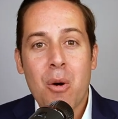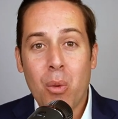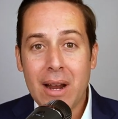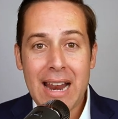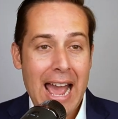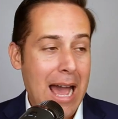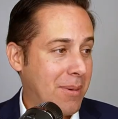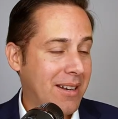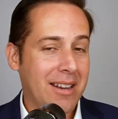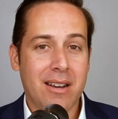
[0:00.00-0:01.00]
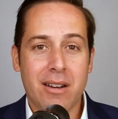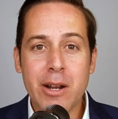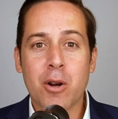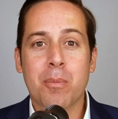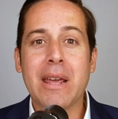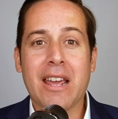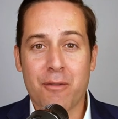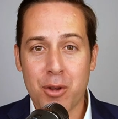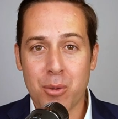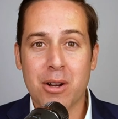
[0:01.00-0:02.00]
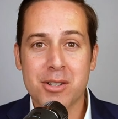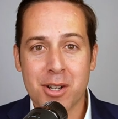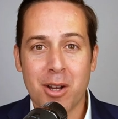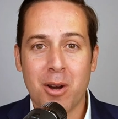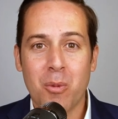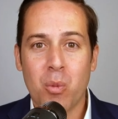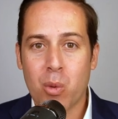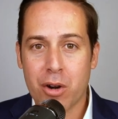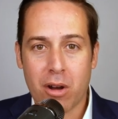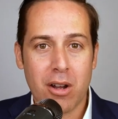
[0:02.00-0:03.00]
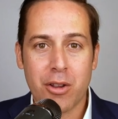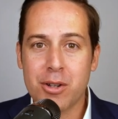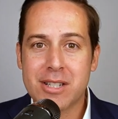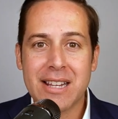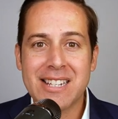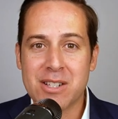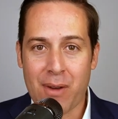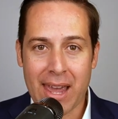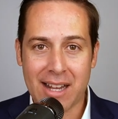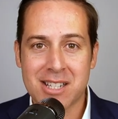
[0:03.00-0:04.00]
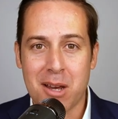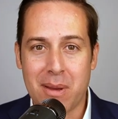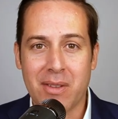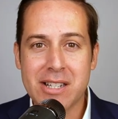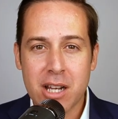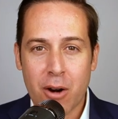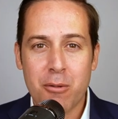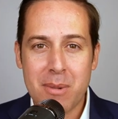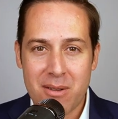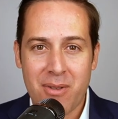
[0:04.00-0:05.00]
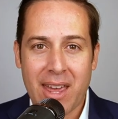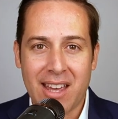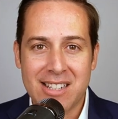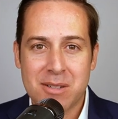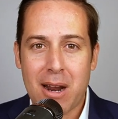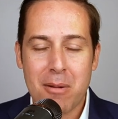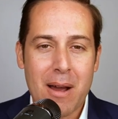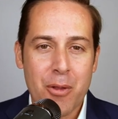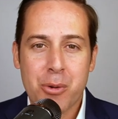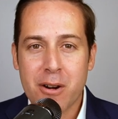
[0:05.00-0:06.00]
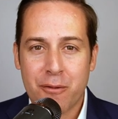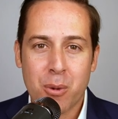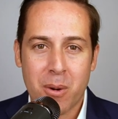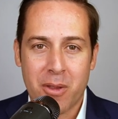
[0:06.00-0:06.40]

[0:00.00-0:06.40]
one happened near me a few years ago where you see these vans come in, these government vans, probably about three or four